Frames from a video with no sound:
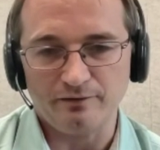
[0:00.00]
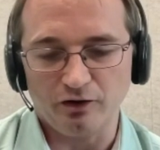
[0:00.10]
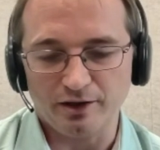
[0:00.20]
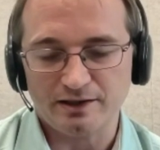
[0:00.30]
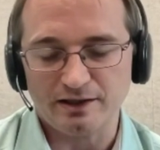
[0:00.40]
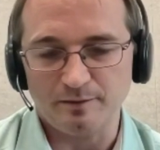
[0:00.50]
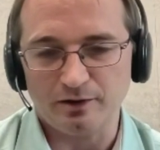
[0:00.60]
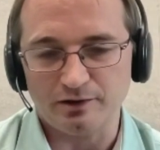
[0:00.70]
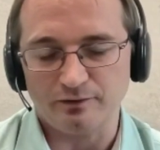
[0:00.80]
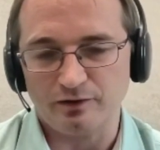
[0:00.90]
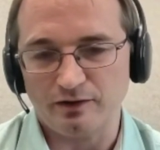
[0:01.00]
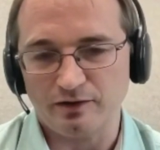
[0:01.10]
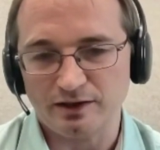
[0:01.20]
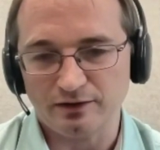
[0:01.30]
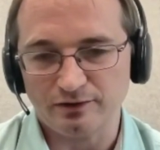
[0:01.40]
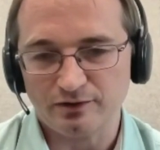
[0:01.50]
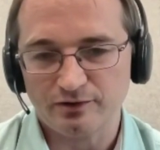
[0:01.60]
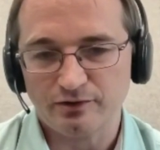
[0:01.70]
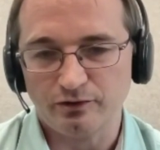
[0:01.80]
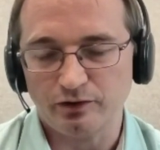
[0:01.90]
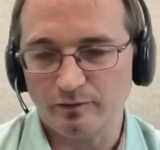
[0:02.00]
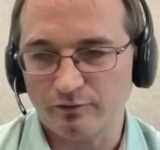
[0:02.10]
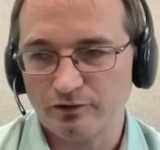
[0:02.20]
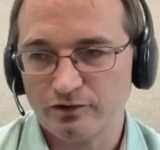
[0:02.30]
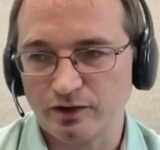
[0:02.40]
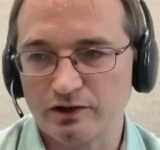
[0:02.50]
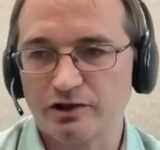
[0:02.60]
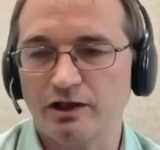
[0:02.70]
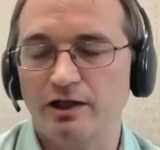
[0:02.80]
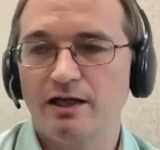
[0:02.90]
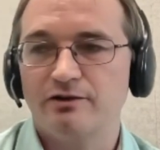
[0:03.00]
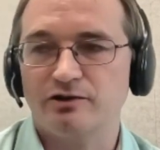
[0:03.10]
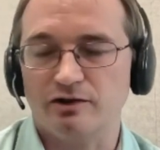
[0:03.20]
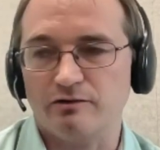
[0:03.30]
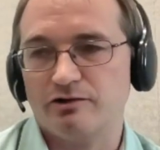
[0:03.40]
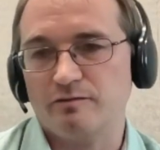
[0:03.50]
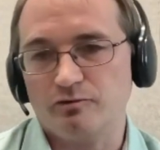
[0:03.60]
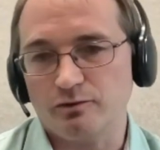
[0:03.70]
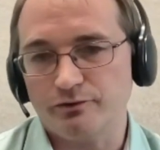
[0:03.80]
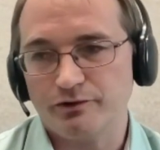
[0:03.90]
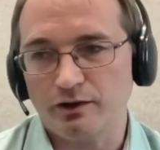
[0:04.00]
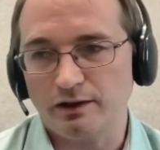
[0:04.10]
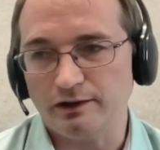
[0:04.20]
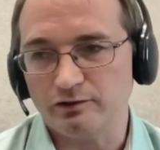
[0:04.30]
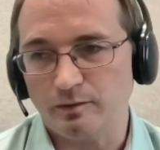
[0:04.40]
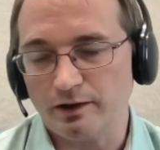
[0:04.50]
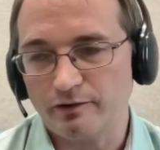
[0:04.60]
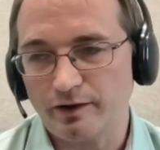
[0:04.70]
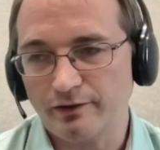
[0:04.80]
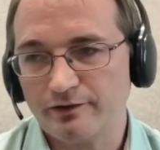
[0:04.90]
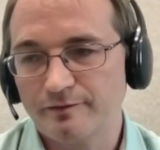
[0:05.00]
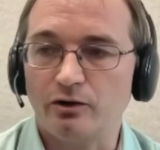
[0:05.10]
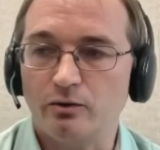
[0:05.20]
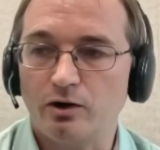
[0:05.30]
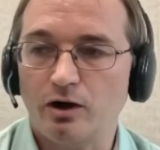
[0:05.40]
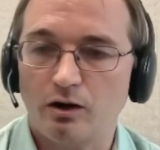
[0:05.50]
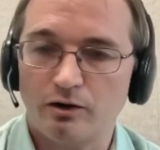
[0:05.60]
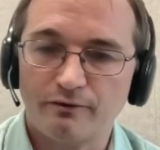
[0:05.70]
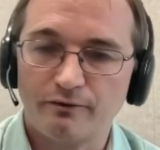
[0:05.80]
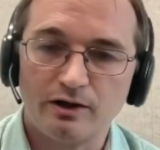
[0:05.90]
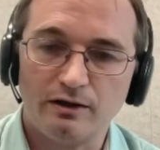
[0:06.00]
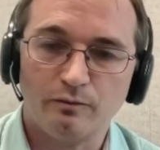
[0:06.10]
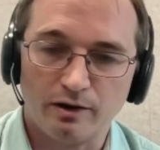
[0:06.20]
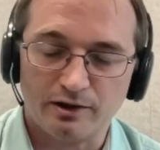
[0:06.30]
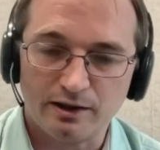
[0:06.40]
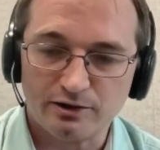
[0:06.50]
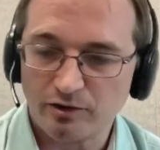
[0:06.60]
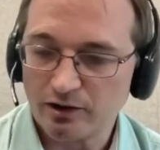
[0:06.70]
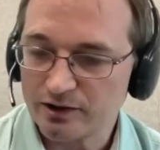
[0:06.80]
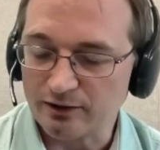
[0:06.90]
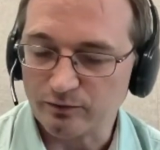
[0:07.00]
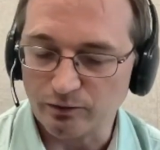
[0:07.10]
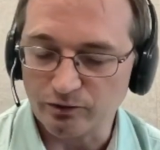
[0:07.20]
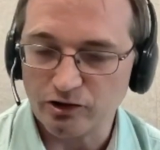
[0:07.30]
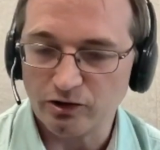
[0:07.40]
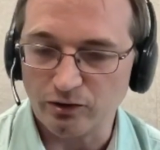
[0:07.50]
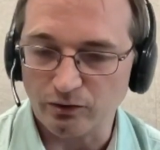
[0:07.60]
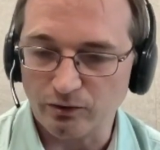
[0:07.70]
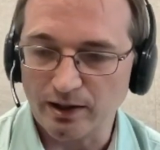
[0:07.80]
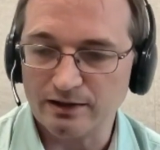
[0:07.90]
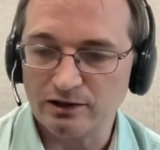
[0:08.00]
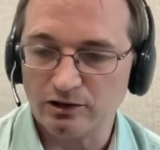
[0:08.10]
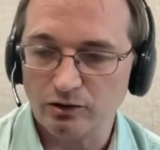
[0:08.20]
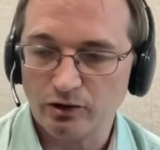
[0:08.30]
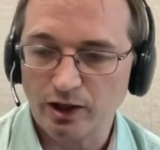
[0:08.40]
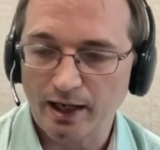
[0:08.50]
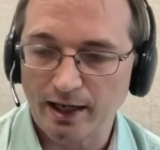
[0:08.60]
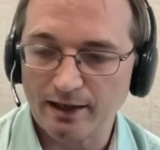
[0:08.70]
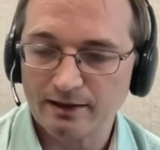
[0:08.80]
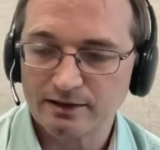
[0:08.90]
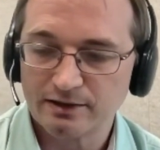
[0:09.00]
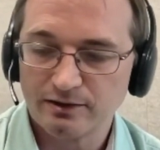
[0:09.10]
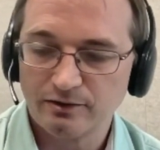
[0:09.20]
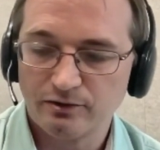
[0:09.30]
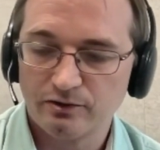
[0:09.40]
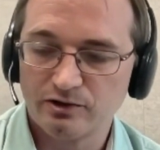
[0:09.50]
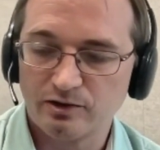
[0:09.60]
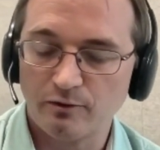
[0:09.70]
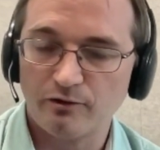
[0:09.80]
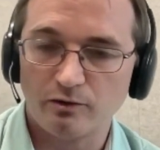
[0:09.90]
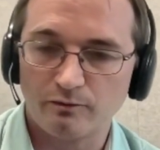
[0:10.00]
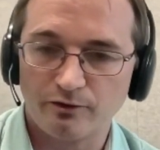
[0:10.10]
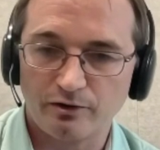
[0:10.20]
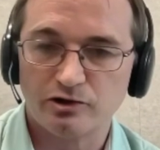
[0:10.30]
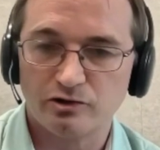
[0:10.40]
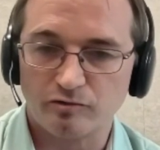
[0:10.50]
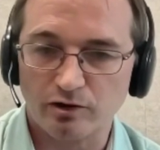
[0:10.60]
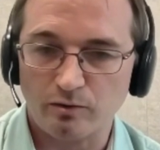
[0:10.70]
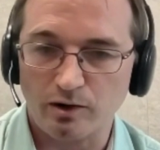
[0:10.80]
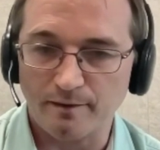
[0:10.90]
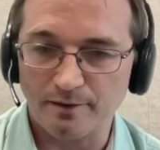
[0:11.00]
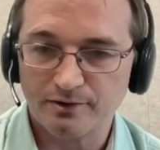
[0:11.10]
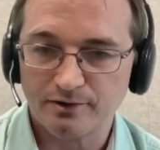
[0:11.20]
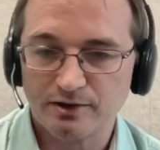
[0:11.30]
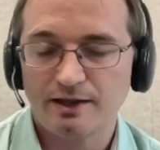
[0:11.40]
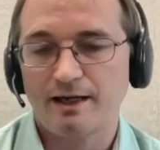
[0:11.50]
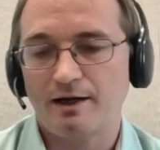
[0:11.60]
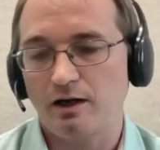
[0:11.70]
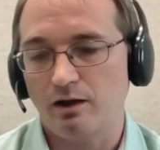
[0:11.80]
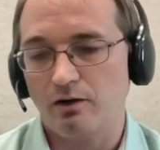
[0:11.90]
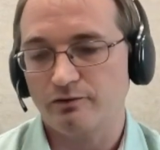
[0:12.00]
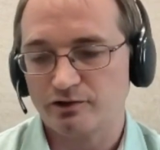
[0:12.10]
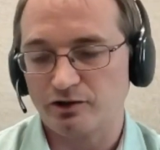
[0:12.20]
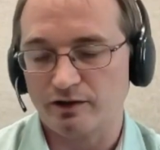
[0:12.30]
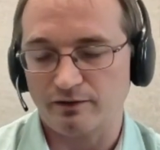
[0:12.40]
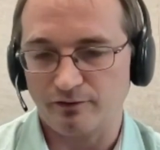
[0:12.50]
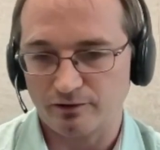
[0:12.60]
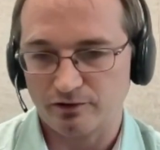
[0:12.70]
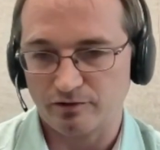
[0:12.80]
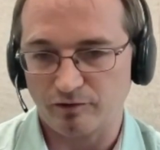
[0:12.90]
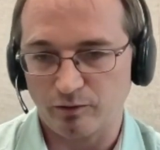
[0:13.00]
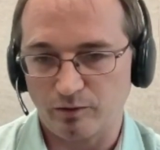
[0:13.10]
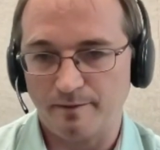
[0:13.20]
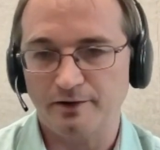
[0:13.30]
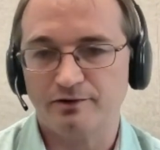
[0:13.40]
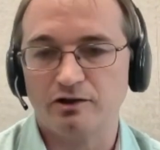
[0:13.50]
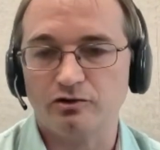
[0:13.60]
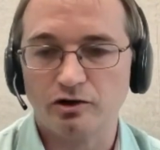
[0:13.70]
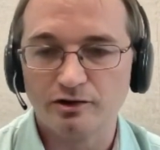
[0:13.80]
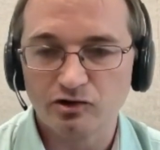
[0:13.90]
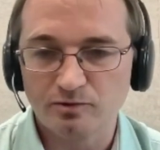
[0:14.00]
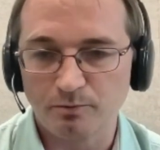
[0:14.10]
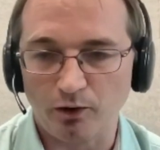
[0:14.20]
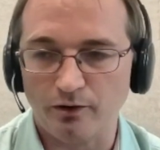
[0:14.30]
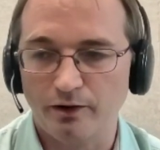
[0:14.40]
nicely because of the other tenants on the infrastructure. So there are some rules that you need to work around. A lot of the work that a data architect will do is look at some of the non-functional requirements alongside the functional requirements and try and spot